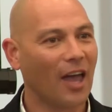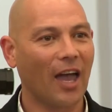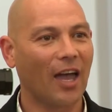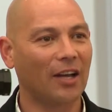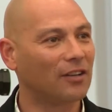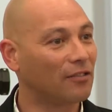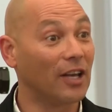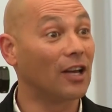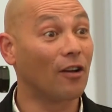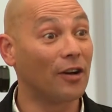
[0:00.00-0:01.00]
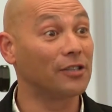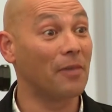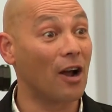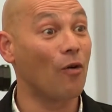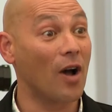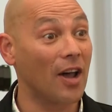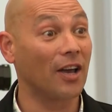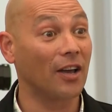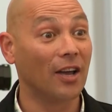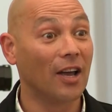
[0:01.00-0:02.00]
and legalise
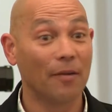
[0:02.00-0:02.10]
marijuana,